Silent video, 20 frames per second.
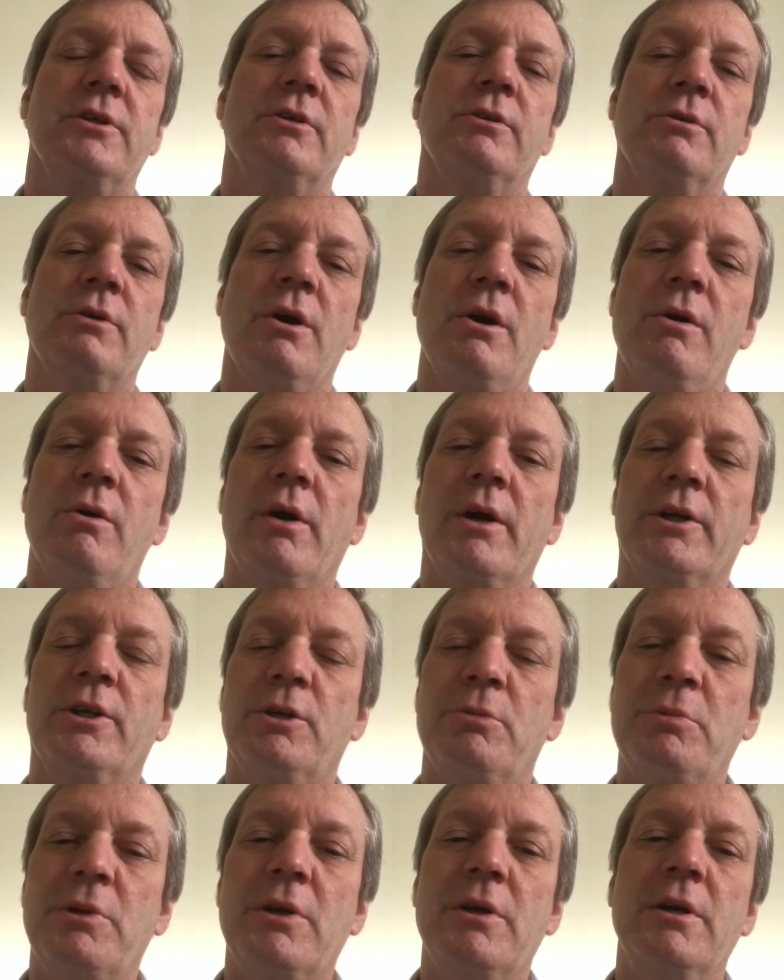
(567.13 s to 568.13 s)
and grow our
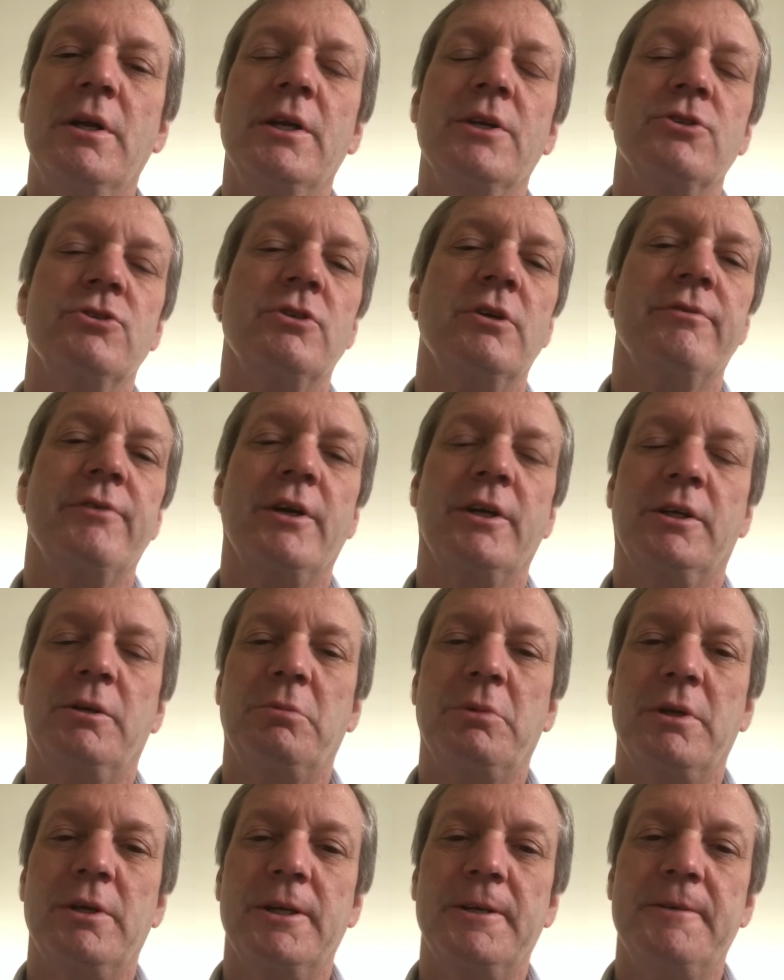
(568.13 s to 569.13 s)
community and serve our
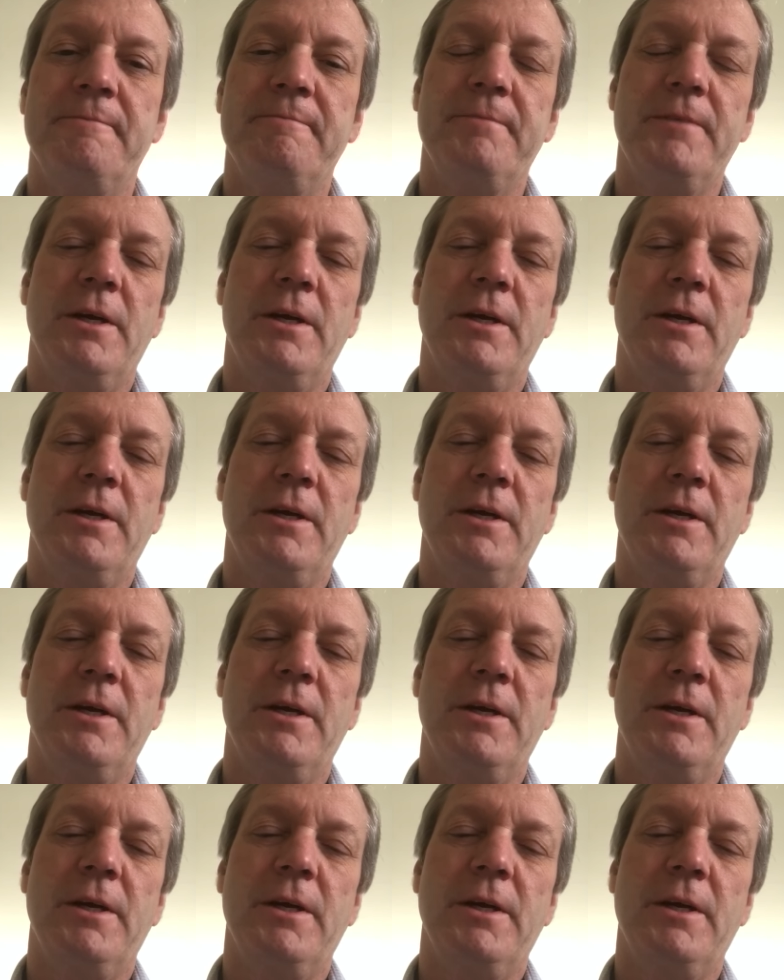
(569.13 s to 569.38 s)
community.